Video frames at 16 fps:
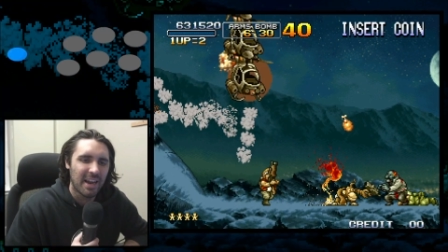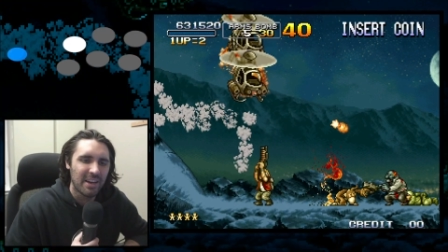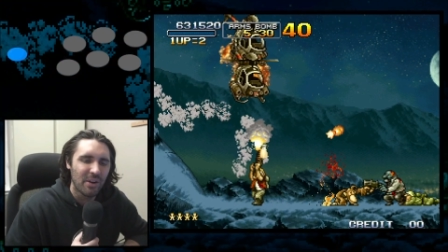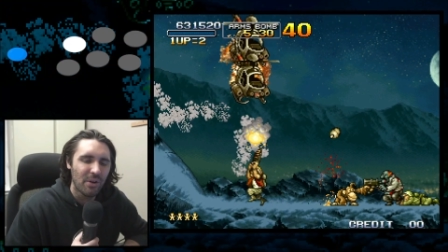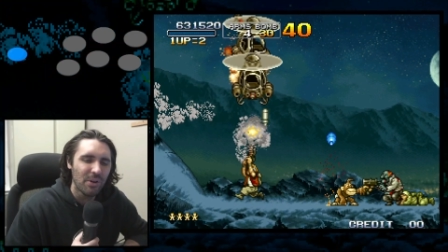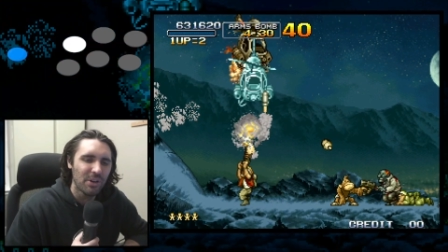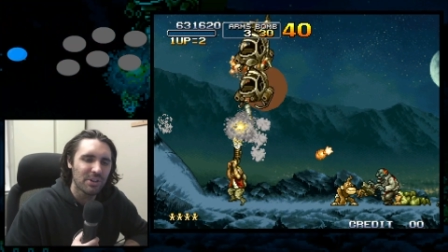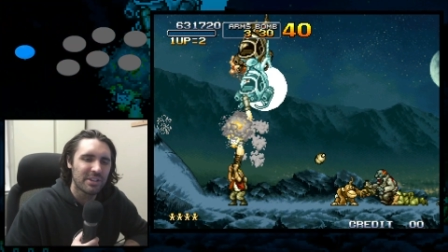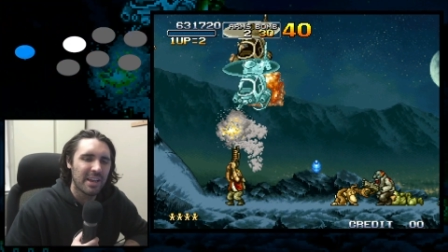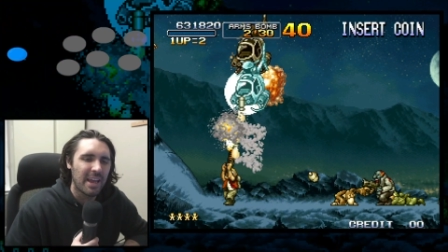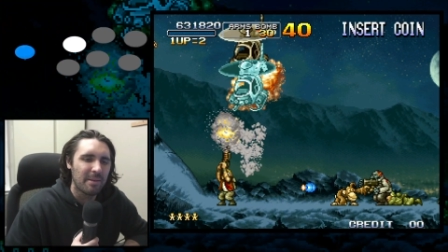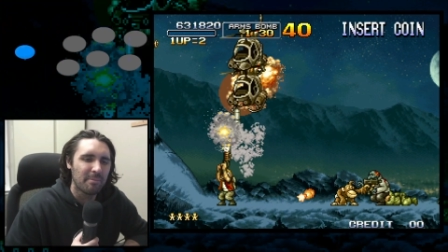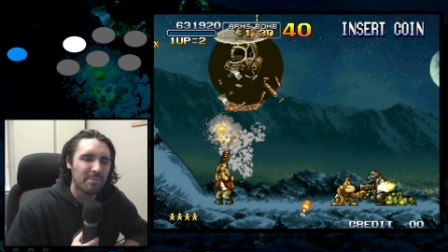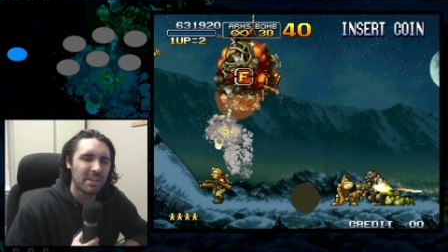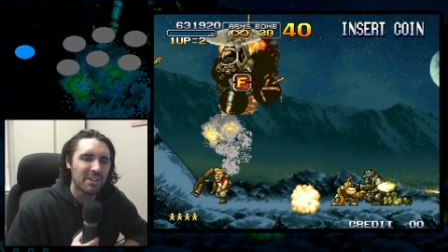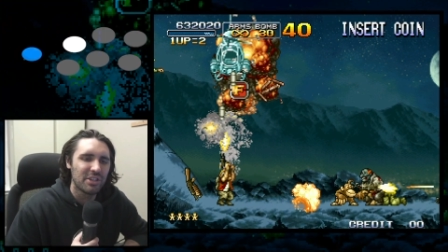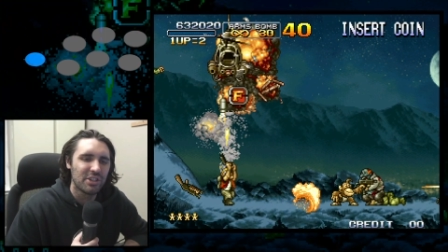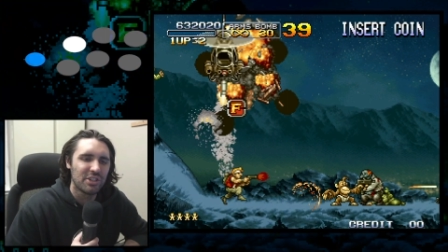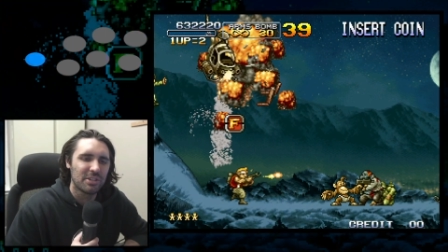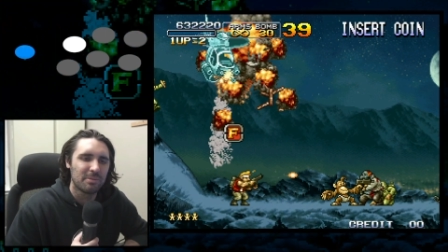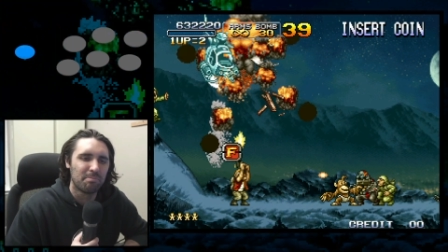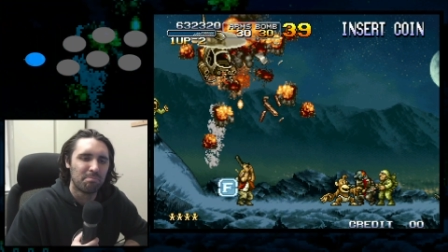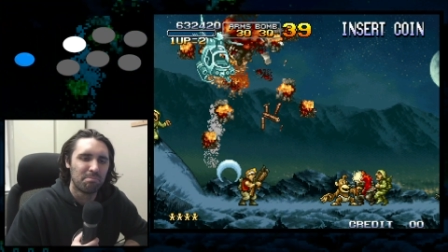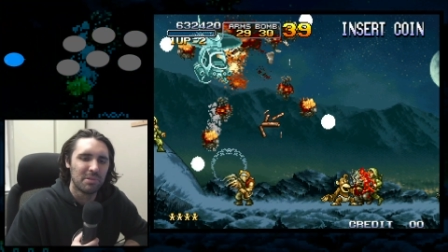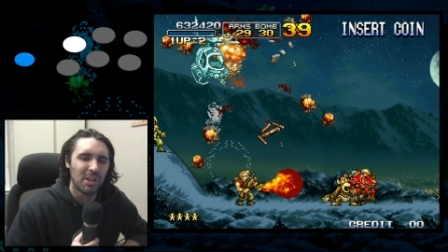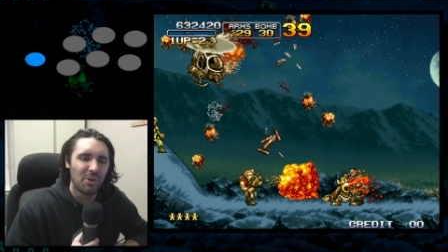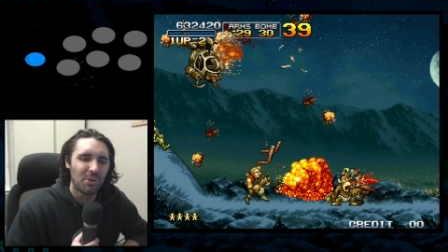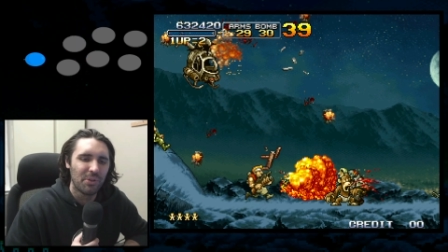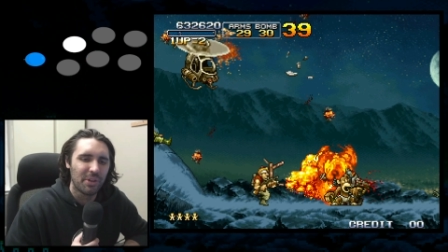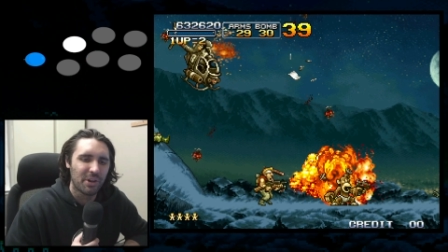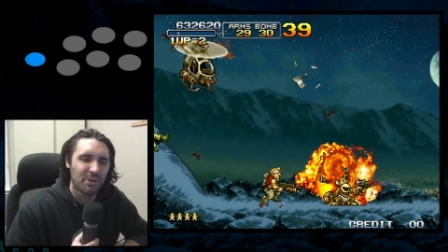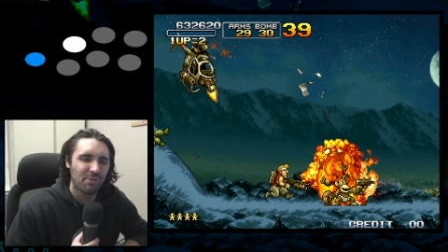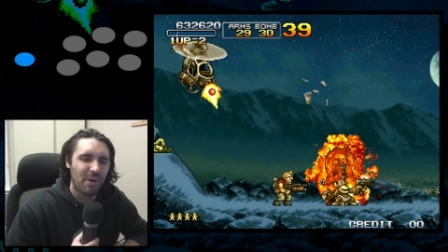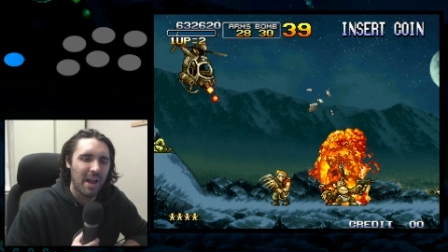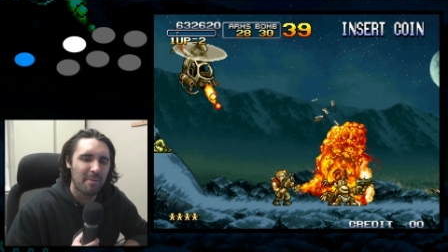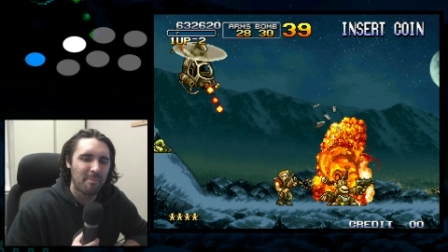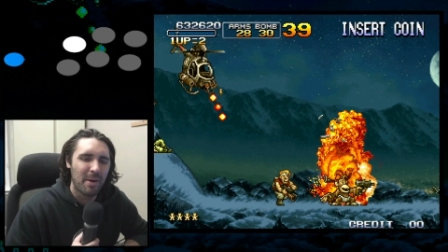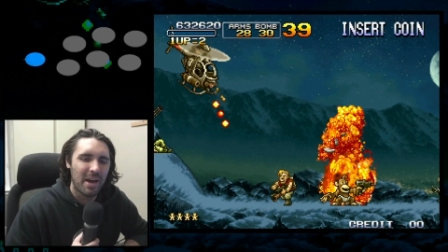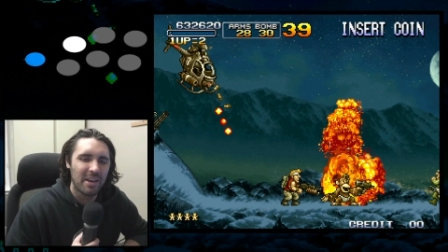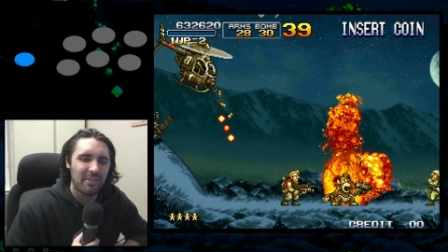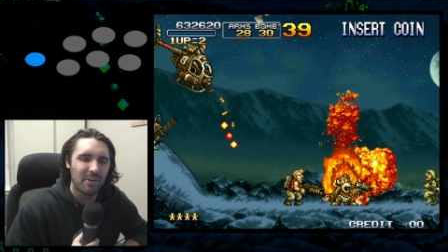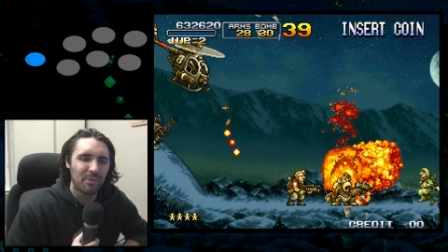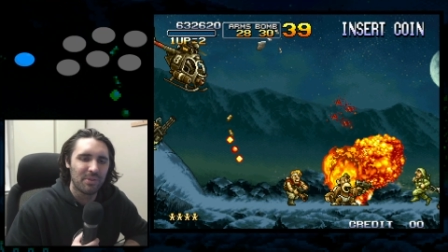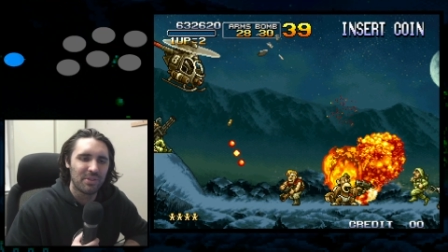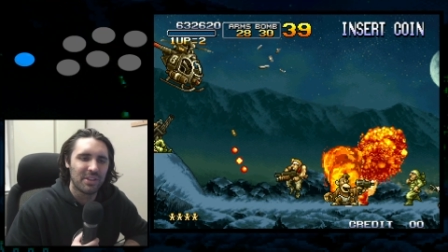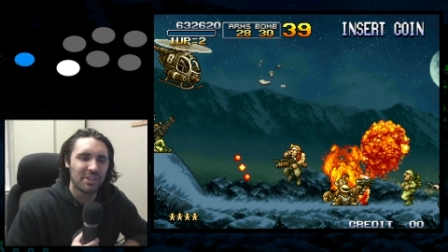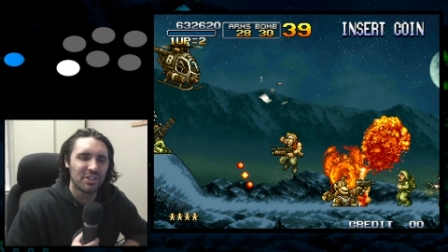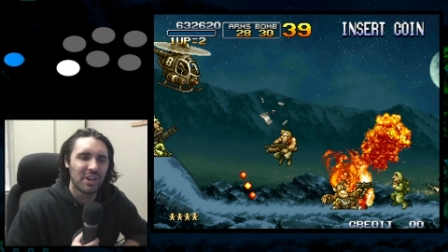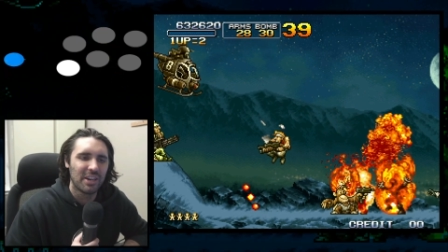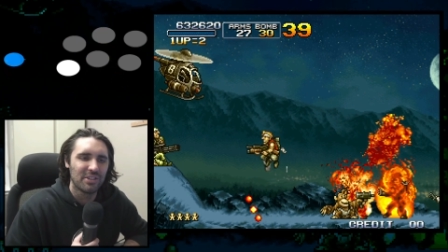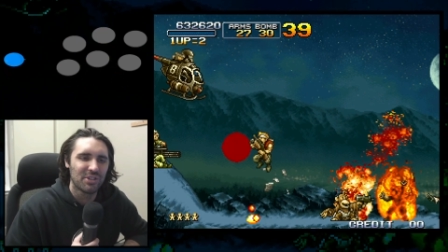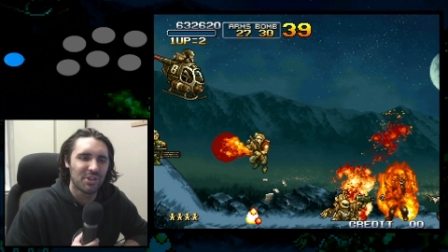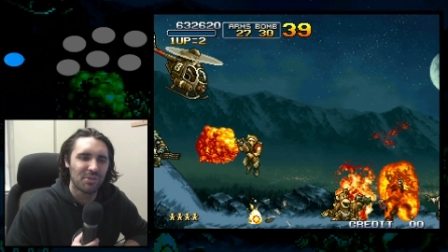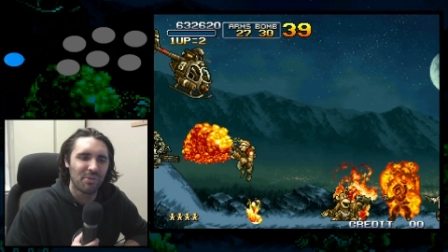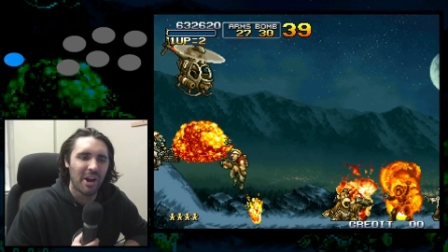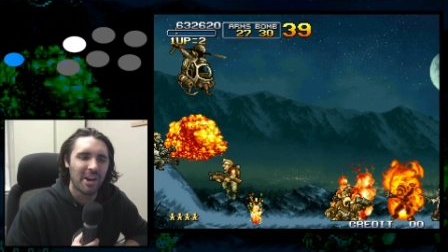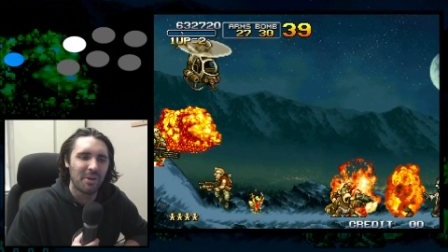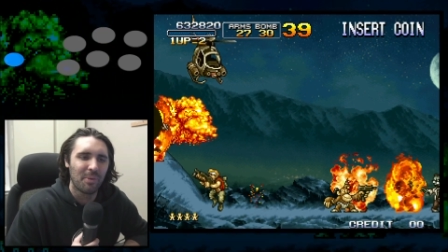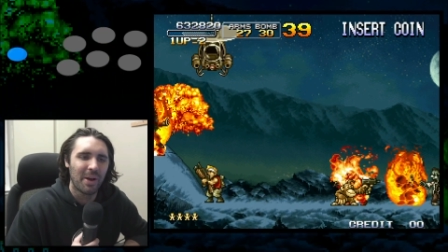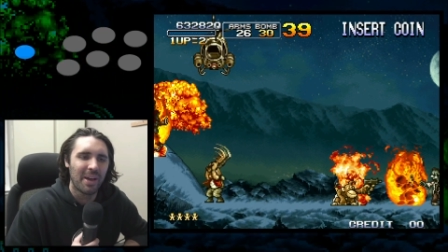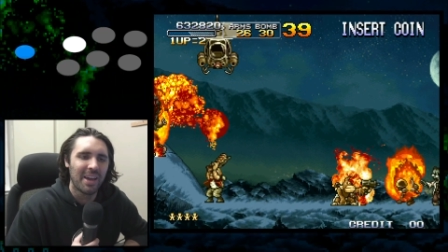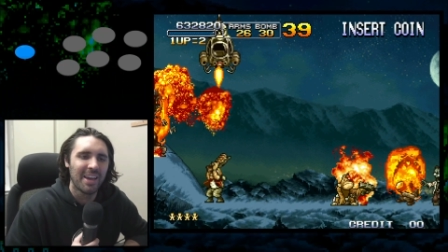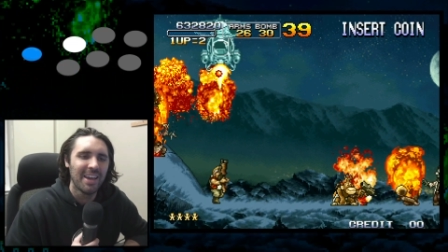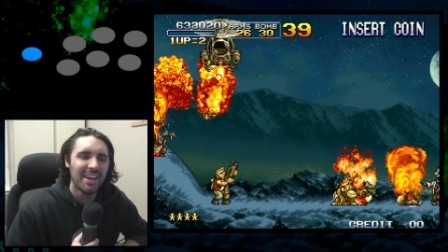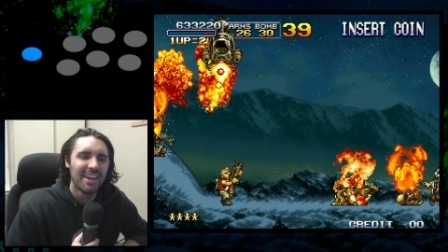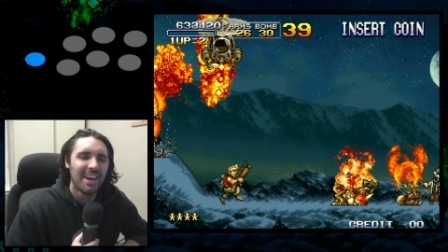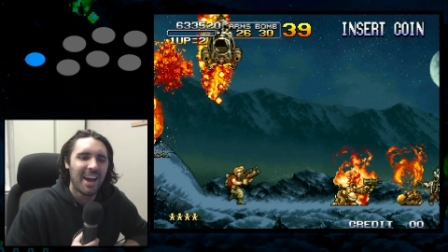I know you're tempted to just blow the crap out of it with the chaser right away.